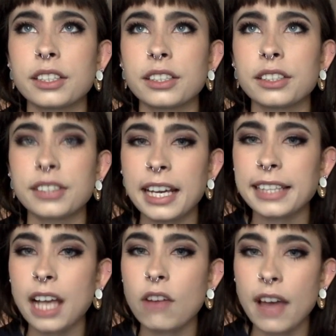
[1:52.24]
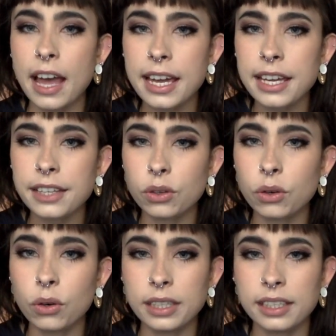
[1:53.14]
6 out of 8,
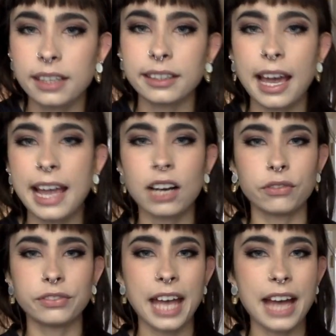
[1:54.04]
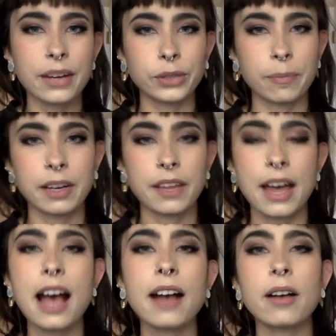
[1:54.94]
or it's 8 out of 10 or something like
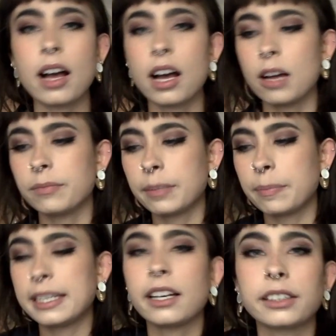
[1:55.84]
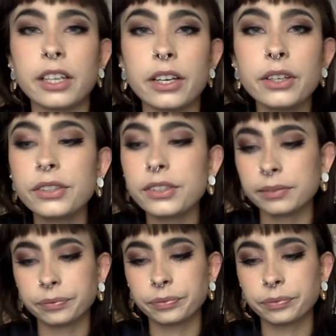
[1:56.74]
that, to be diagnosed.